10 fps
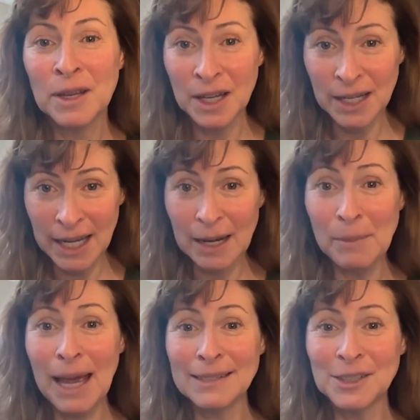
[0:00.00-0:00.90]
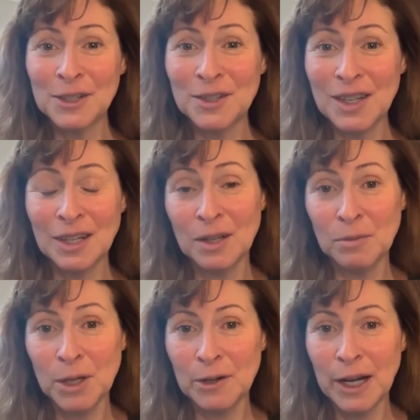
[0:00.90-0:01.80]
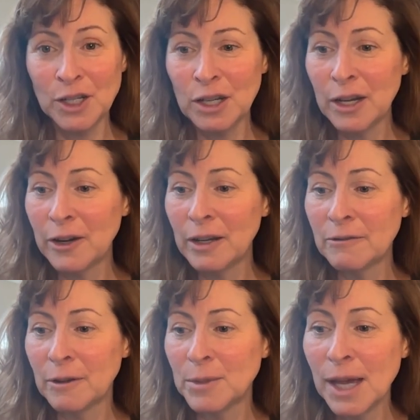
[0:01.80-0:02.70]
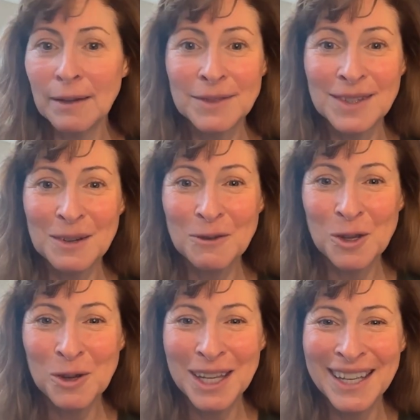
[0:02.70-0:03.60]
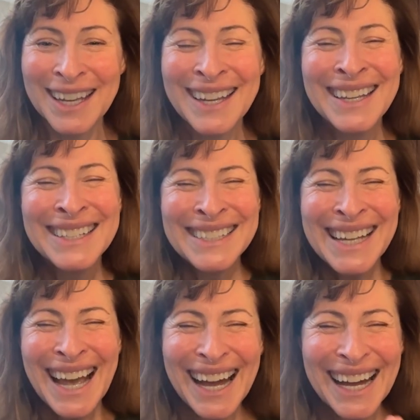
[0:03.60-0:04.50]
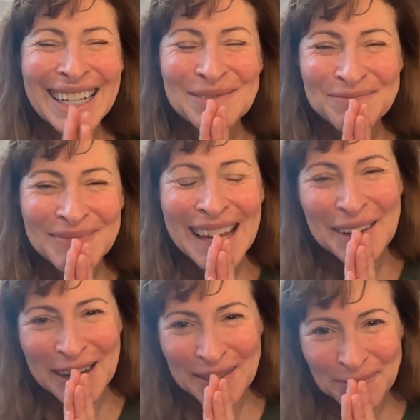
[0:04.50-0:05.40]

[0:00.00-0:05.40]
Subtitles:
Going to get a master's in computer engineering from Tufts in a few weeks. Anyway,